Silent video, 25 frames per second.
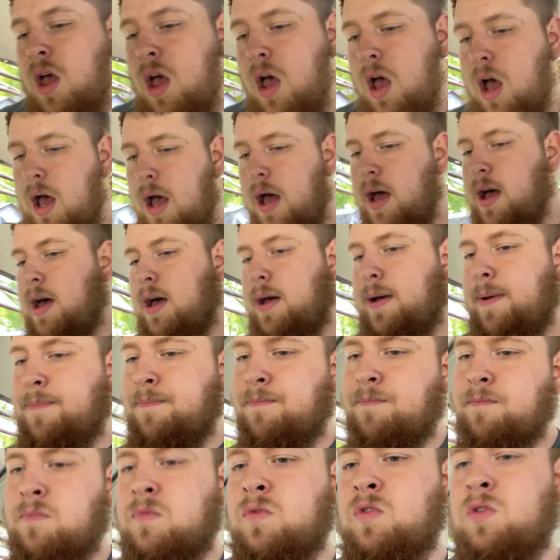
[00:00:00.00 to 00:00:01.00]

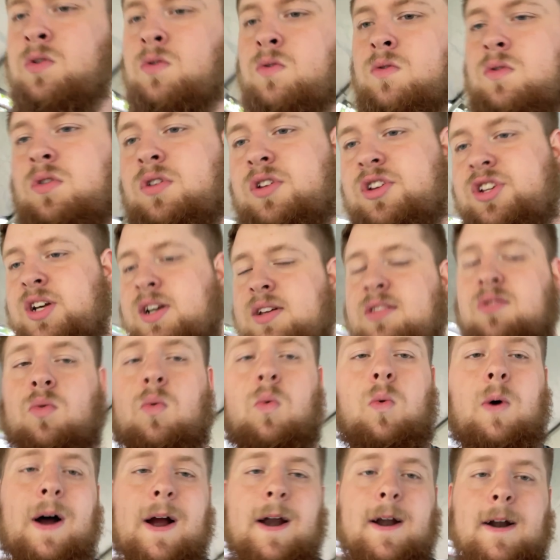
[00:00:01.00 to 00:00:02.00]
We're going to check the
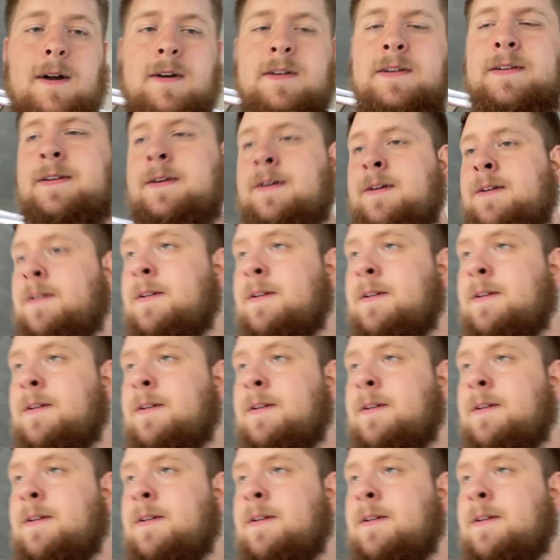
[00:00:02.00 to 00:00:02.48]
wires.